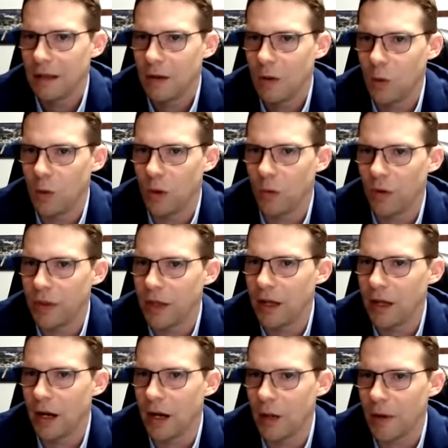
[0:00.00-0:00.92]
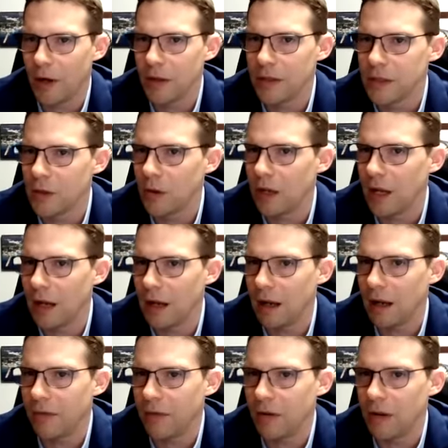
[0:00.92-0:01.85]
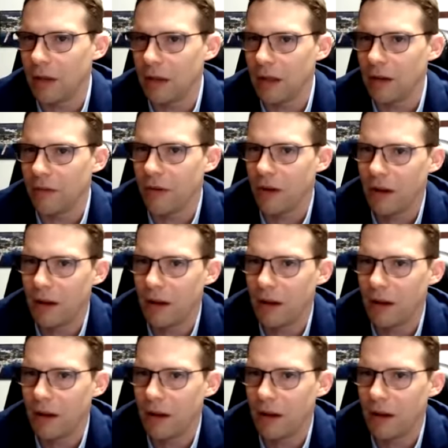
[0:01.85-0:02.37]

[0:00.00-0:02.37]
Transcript: who and what they care about is okay after they leave.